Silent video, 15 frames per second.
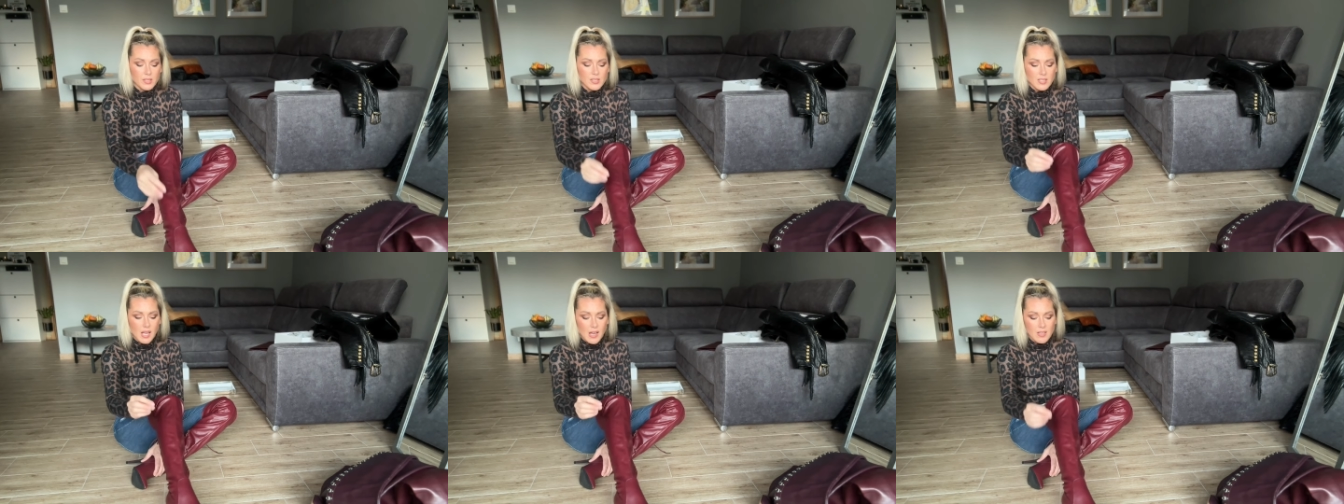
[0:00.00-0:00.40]

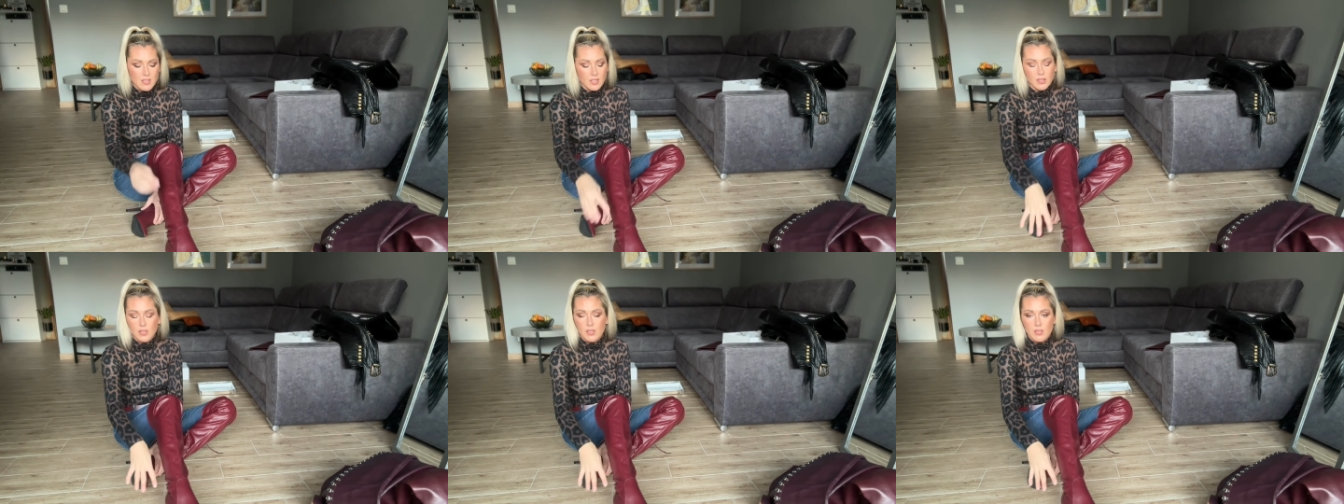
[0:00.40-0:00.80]
Size,
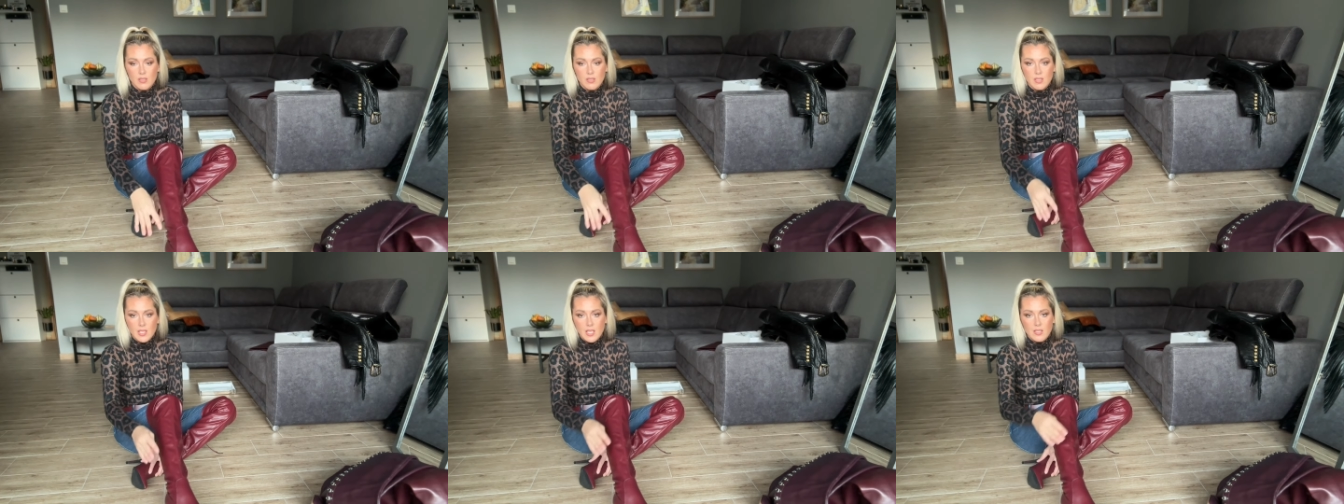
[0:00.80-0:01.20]
it is
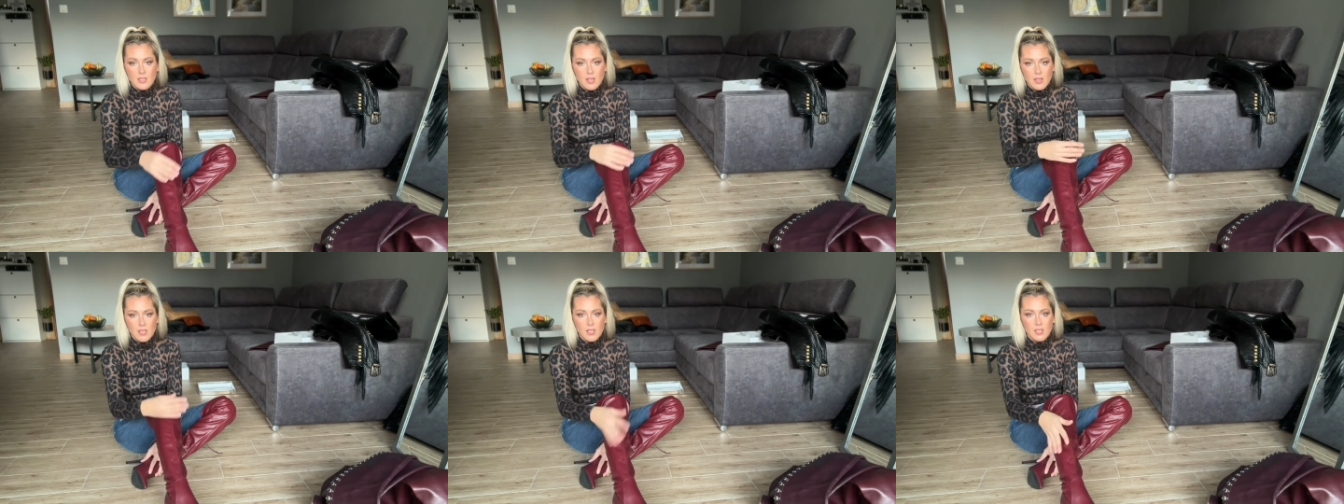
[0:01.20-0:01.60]

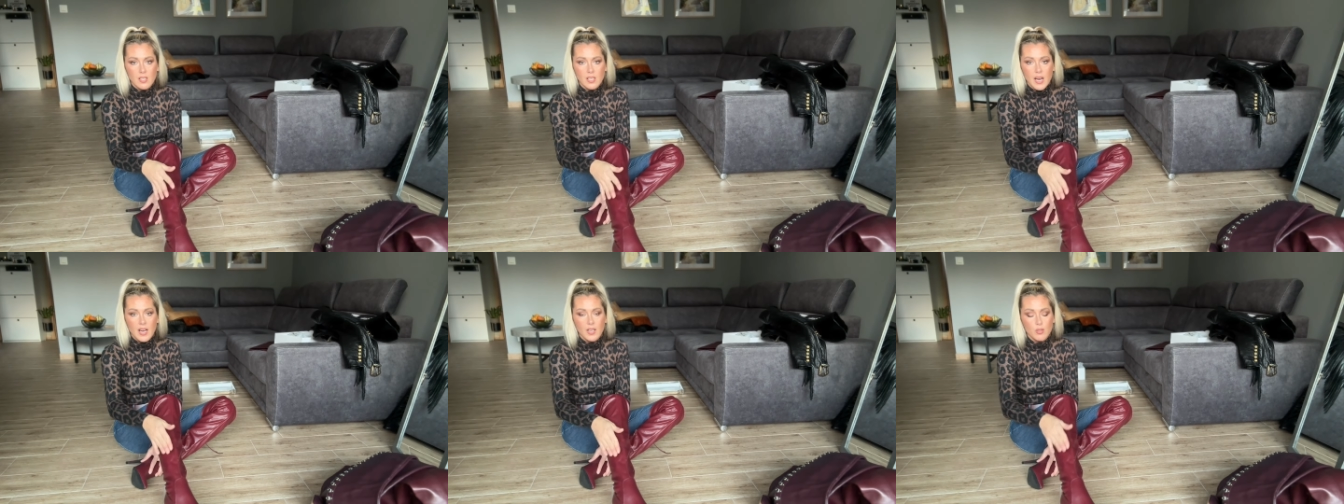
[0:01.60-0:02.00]
just
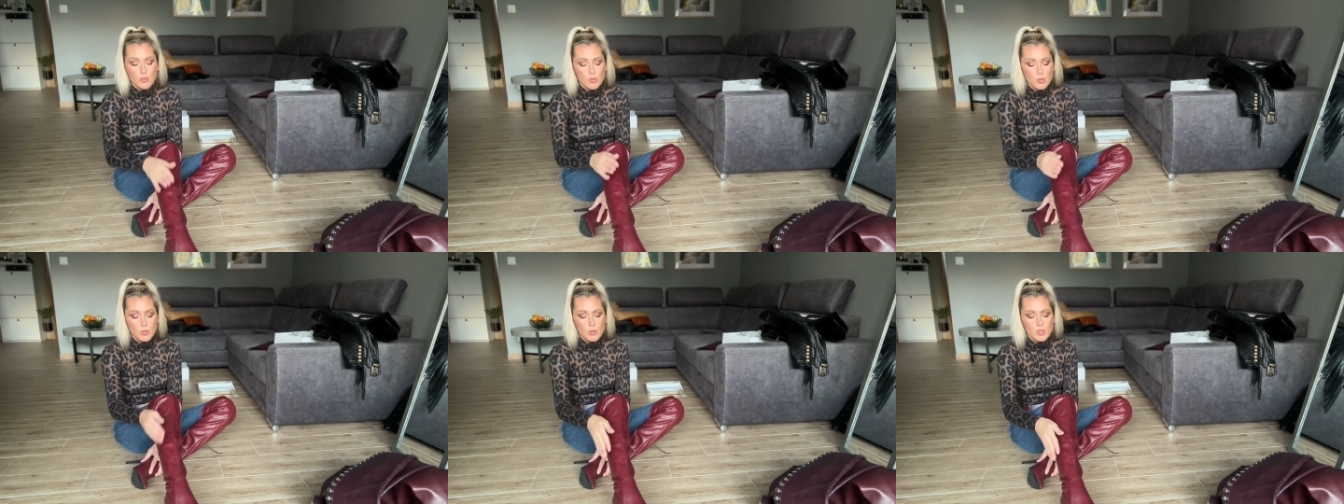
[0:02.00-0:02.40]
39,
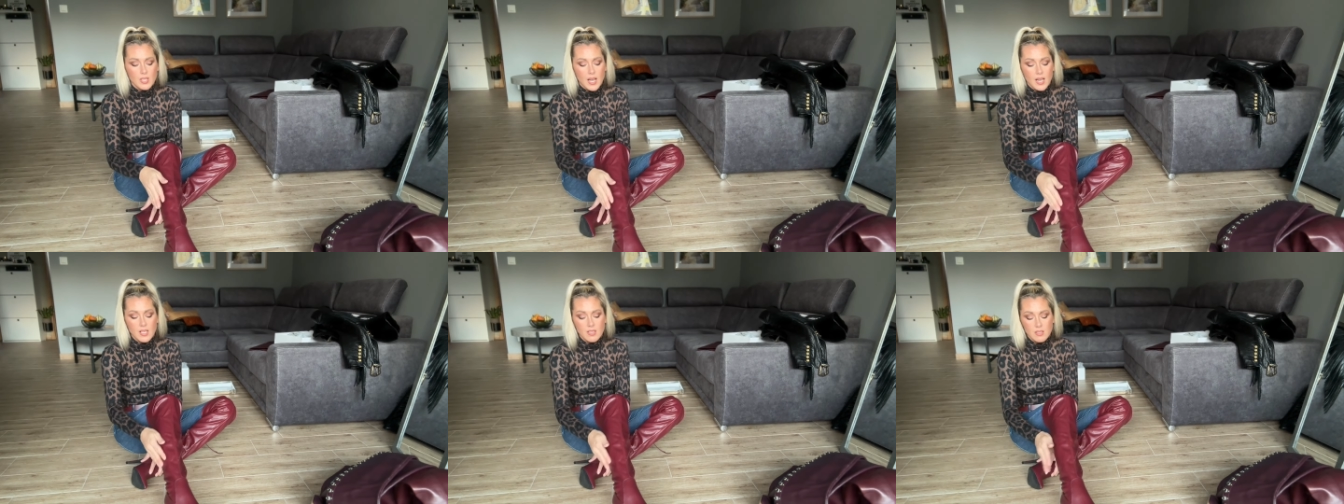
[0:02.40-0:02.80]
true to
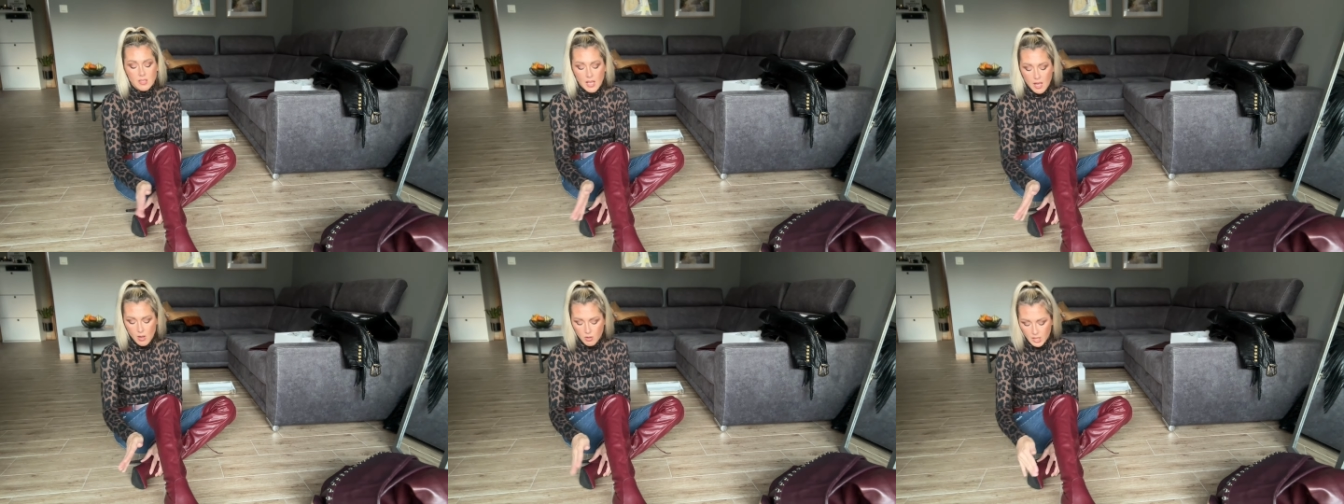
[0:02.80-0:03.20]
size, they
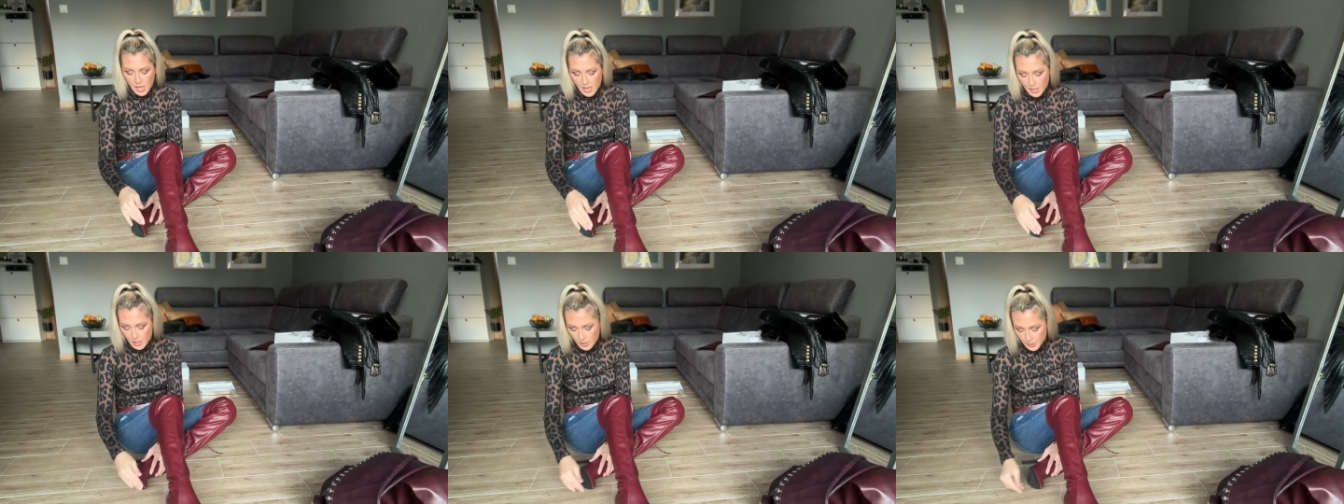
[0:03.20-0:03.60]
are
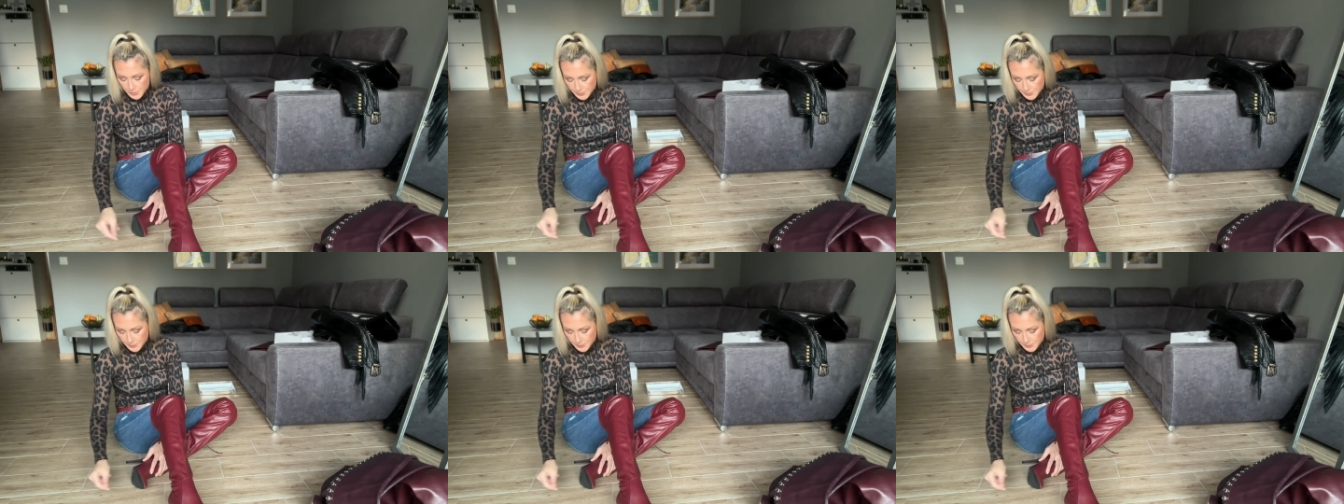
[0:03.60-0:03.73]
okay.